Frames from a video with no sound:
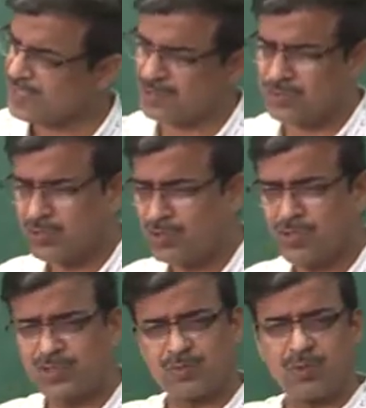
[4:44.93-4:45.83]
So,
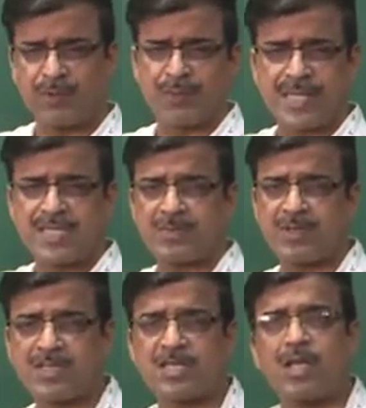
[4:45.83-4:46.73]
those 4
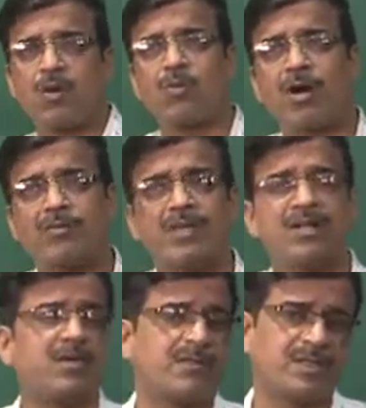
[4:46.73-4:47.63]
principles what we
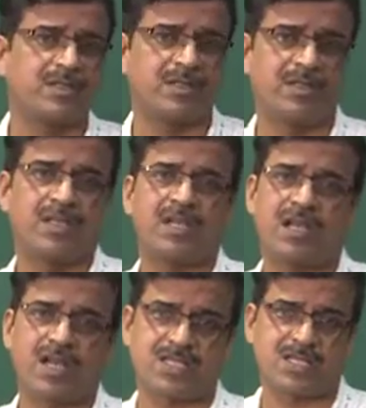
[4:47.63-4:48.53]
cover in the
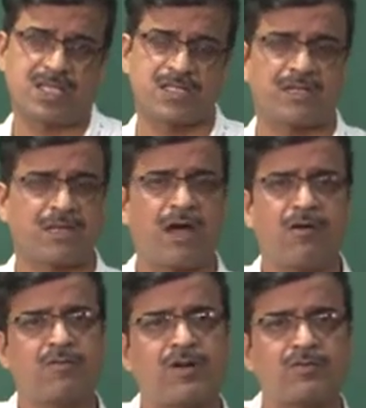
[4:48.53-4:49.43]
last class.
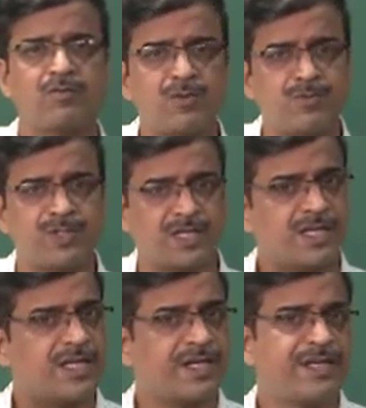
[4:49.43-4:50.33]
Now, we have to move to the
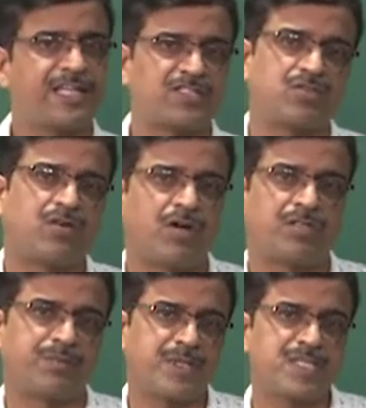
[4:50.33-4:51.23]
next all
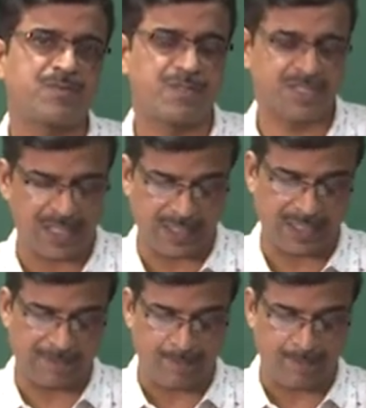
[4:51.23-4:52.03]
the principles are there.